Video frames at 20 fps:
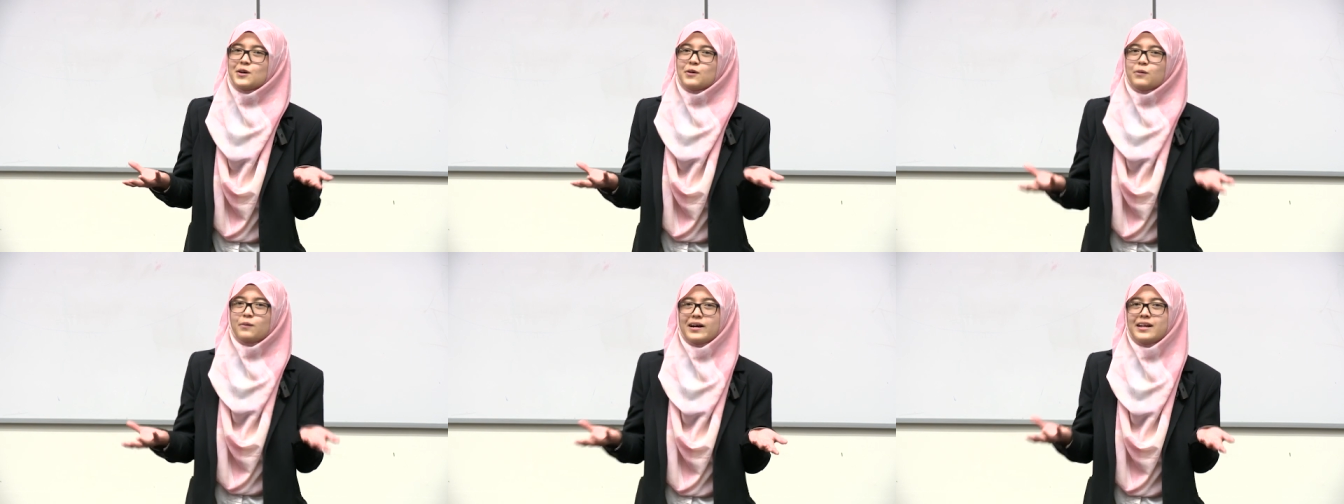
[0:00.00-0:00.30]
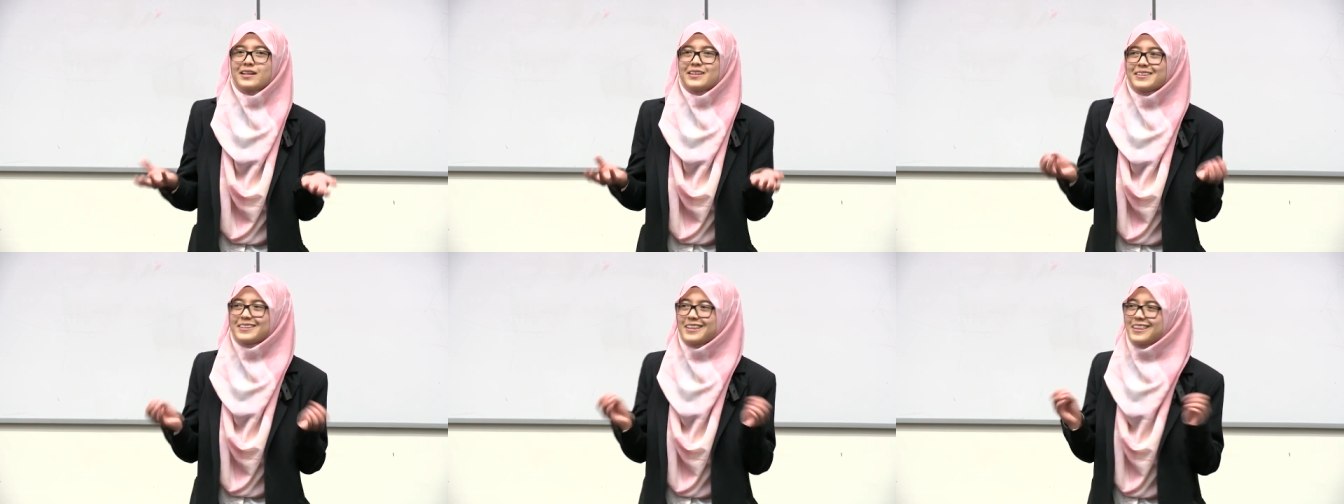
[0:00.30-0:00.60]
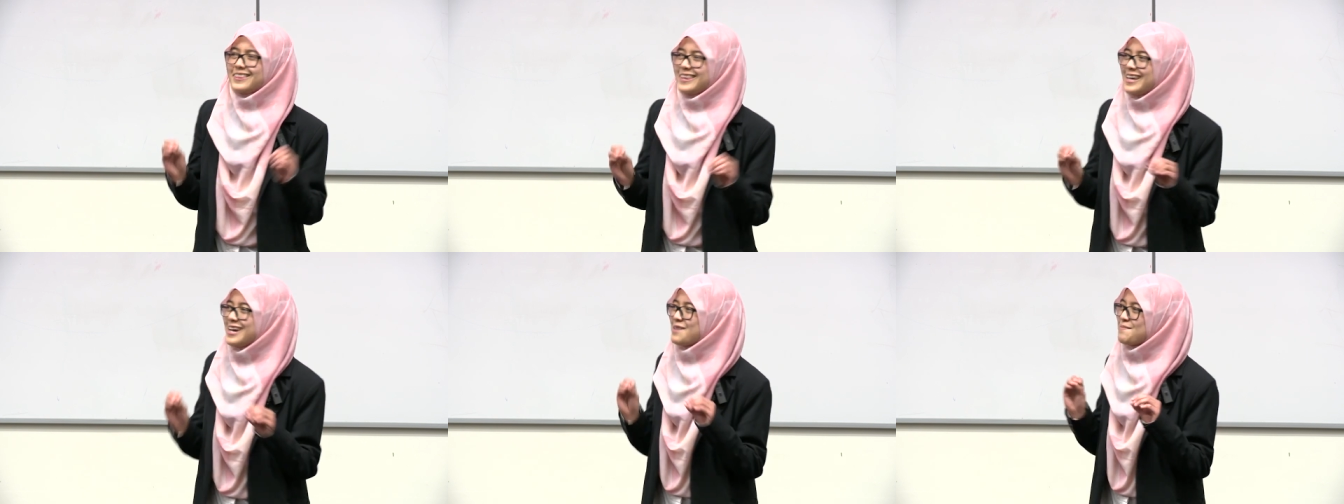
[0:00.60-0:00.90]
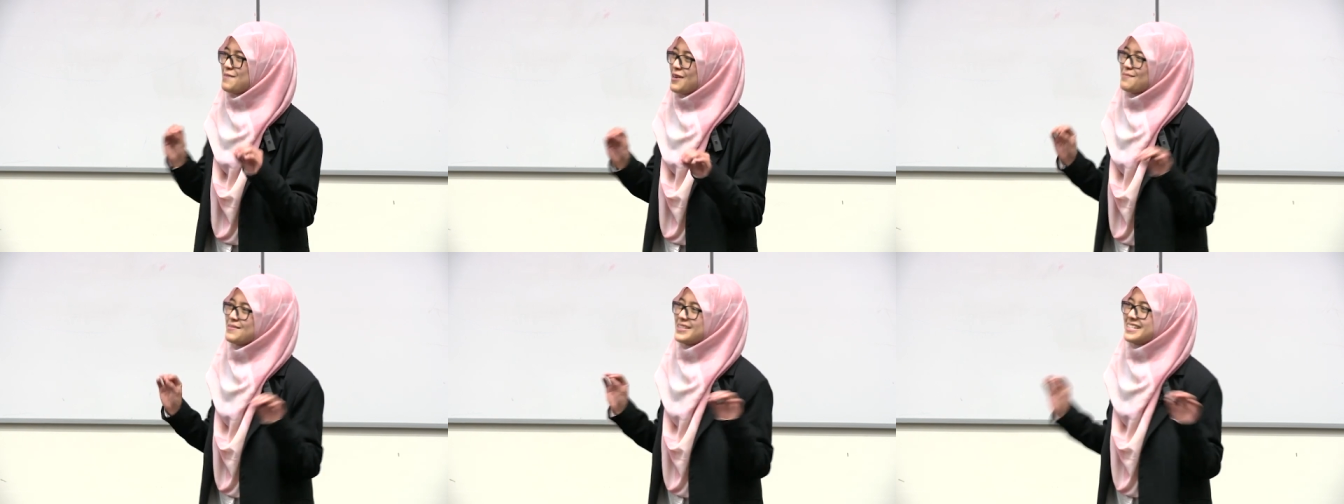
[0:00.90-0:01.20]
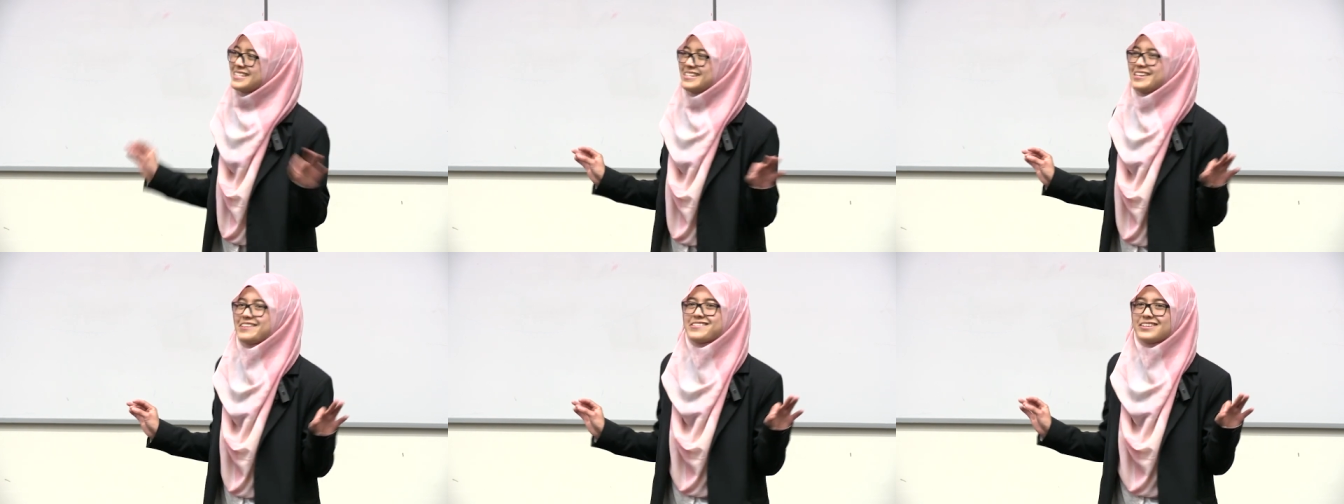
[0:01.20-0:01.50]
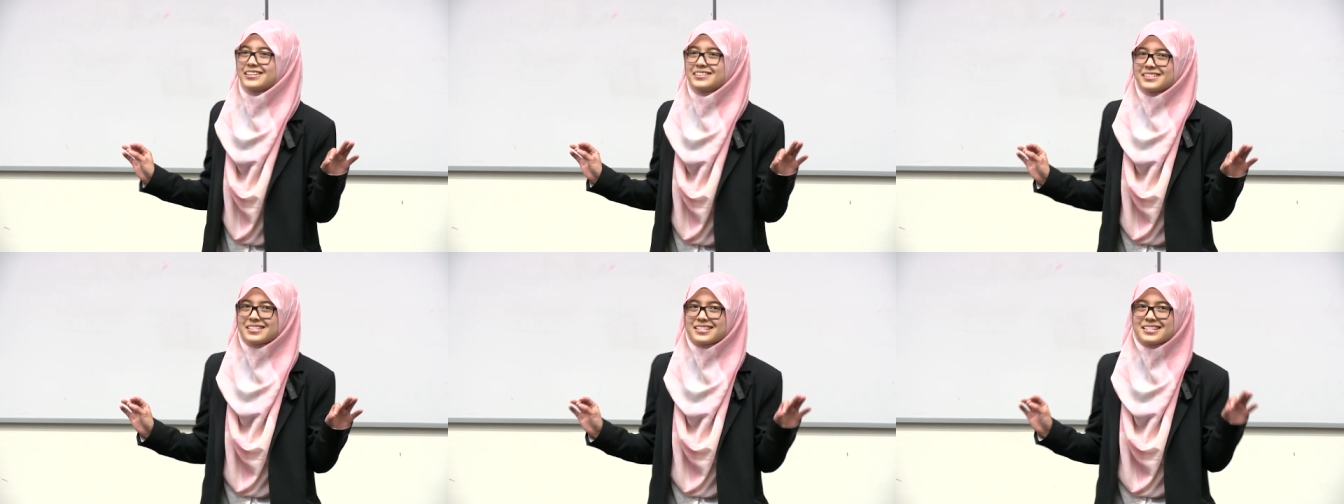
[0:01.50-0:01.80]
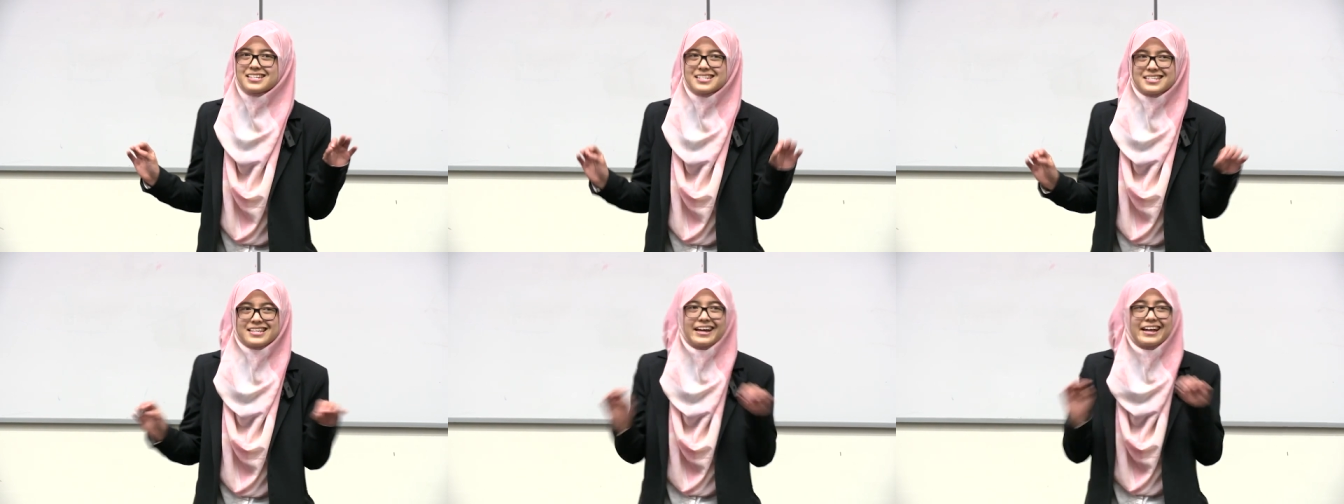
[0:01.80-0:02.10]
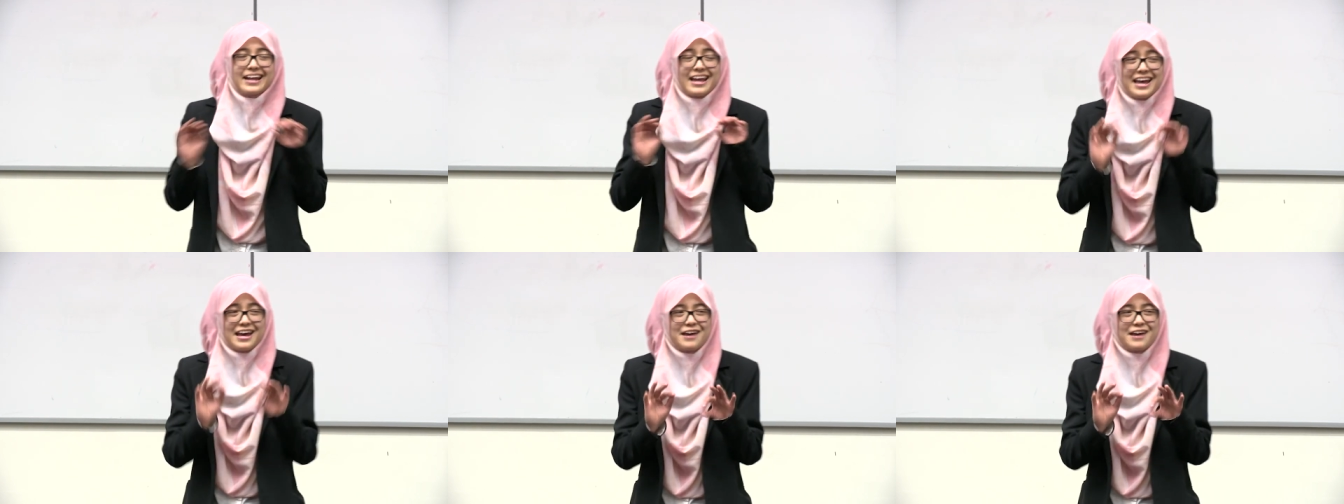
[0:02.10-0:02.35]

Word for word: Well, the thing about materials is that